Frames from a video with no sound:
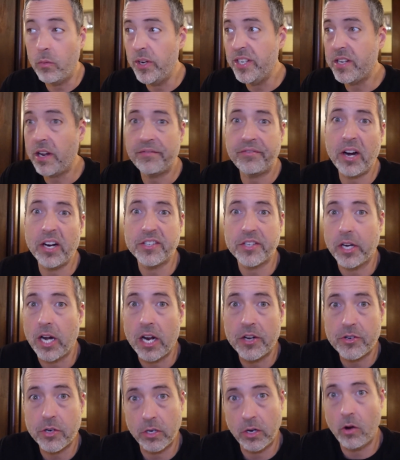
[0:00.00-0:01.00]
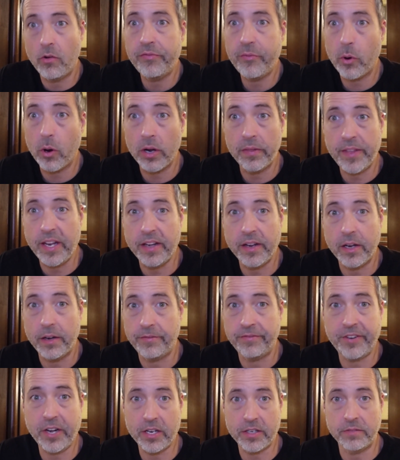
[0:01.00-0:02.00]
We said Frank Sinatra. Go for it, and they did a
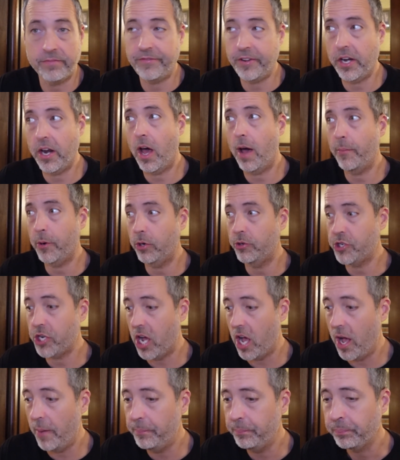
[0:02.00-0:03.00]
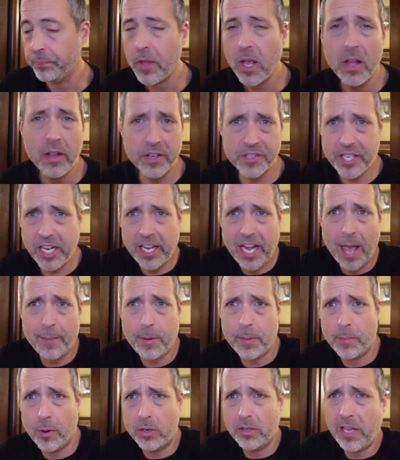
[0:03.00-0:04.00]
phenomenal job. They're singing
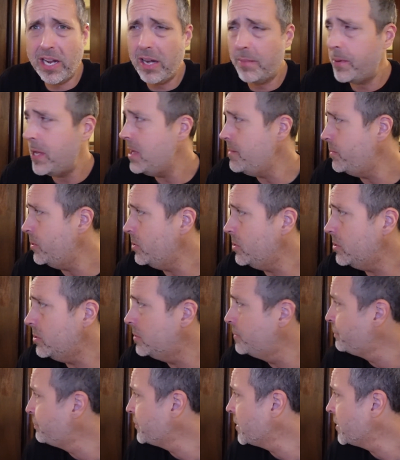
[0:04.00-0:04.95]
happy birthday to people.